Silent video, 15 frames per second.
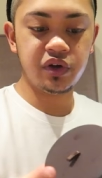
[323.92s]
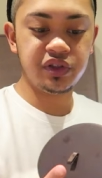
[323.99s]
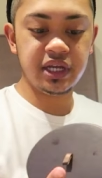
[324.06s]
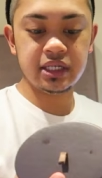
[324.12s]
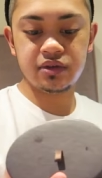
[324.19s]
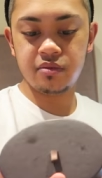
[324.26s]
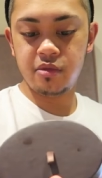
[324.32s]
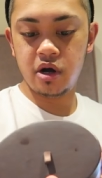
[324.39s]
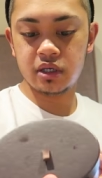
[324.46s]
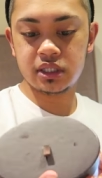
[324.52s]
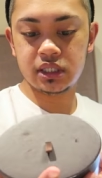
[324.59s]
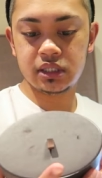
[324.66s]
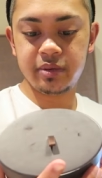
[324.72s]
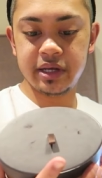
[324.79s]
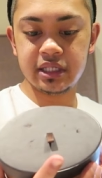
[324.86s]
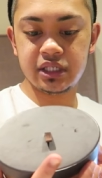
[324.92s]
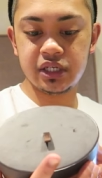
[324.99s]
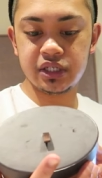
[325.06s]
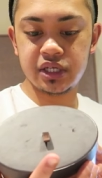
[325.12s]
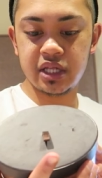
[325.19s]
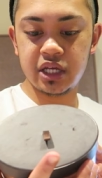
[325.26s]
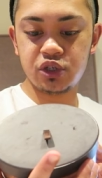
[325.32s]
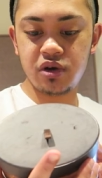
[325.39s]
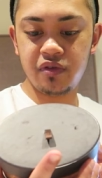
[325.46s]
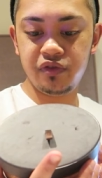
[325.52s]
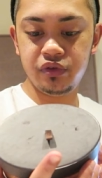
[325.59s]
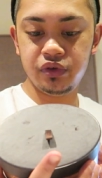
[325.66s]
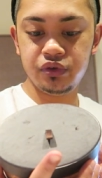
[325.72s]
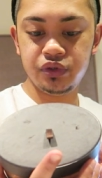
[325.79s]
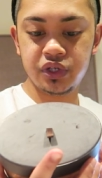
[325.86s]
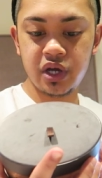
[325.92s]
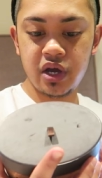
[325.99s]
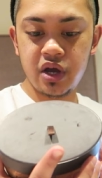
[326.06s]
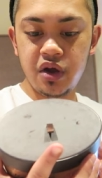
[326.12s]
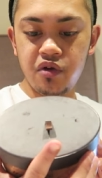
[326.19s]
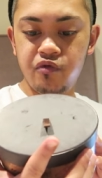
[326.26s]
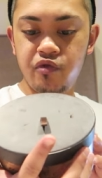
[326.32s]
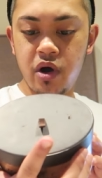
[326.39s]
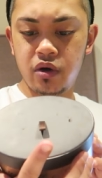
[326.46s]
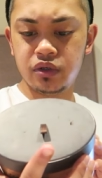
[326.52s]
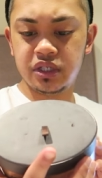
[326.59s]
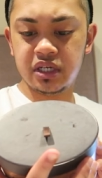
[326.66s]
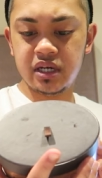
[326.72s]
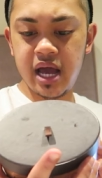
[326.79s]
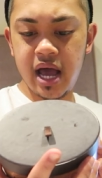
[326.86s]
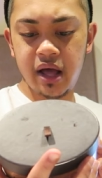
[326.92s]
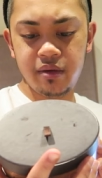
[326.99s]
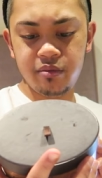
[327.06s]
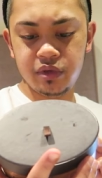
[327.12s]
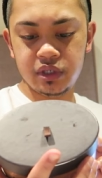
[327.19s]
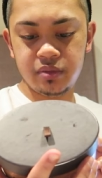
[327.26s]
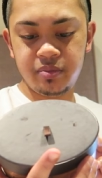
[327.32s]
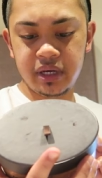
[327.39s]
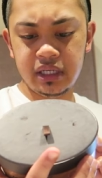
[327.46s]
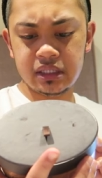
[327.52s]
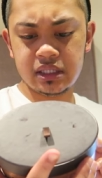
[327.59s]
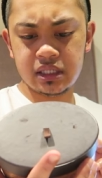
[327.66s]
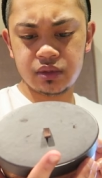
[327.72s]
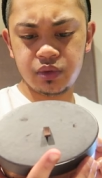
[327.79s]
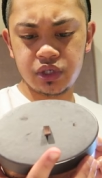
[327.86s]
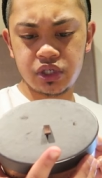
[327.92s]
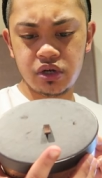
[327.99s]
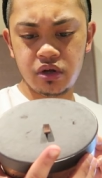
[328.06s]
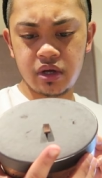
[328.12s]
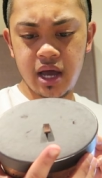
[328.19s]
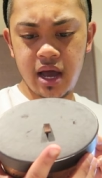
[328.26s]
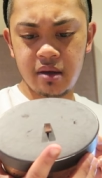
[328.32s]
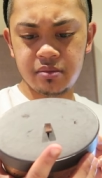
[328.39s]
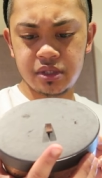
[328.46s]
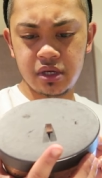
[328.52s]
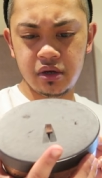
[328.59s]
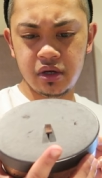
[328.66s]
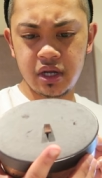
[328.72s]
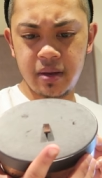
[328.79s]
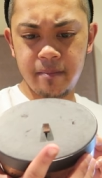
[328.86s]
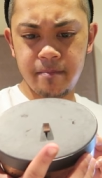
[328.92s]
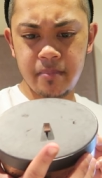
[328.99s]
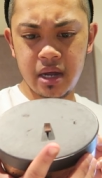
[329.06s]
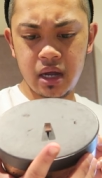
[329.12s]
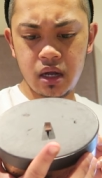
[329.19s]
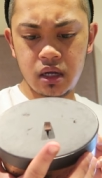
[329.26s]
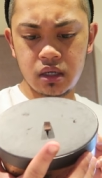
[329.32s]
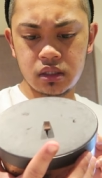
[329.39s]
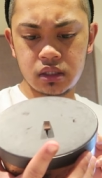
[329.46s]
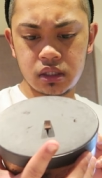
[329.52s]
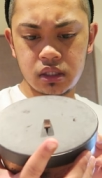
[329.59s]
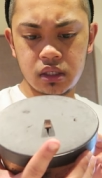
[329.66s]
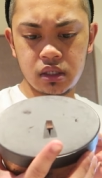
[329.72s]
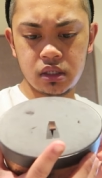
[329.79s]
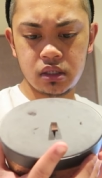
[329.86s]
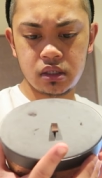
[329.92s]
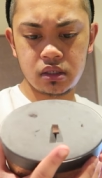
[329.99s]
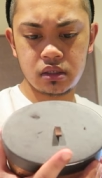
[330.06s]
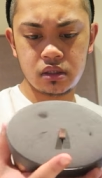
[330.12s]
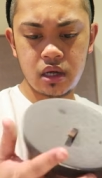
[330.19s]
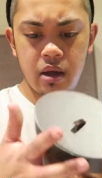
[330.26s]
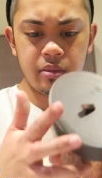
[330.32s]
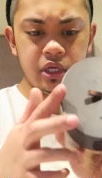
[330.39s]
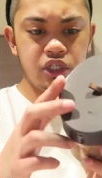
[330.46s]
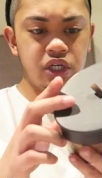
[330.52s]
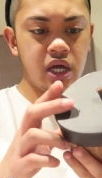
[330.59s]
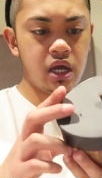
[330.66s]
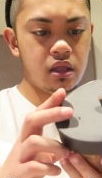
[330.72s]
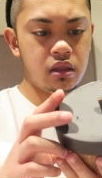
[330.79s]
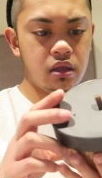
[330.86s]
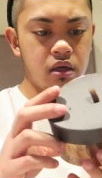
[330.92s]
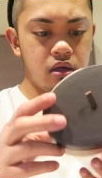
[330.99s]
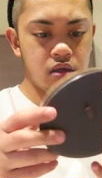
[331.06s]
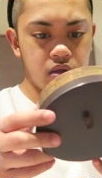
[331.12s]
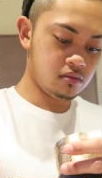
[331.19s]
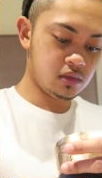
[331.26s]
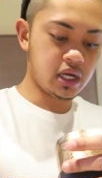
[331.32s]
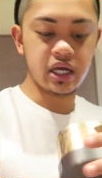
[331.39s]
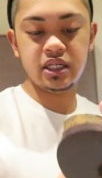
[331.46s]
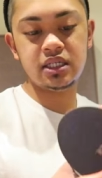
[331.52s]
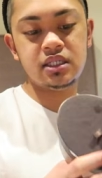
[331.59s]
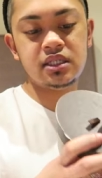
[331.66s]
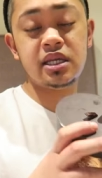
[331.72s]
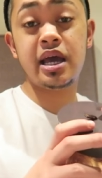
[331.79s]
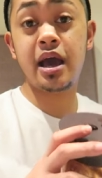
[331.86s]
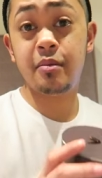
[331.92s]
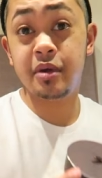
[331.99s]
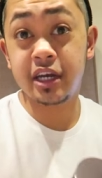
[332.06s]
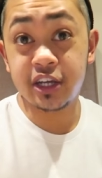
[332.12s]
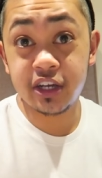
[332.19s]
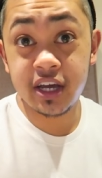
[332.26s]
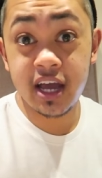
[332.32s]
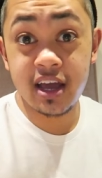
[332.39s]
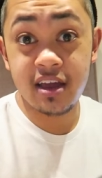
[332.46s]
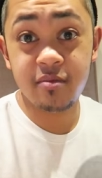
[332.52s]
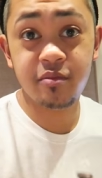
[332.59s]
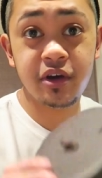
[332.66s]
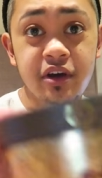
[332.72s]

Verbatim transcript: Got these from Marks and Spencer's, so they're truffled, rolled in almond pieces, which look absolutely amazing. How many did you get in there? Okay, it doesn't say how many you get in,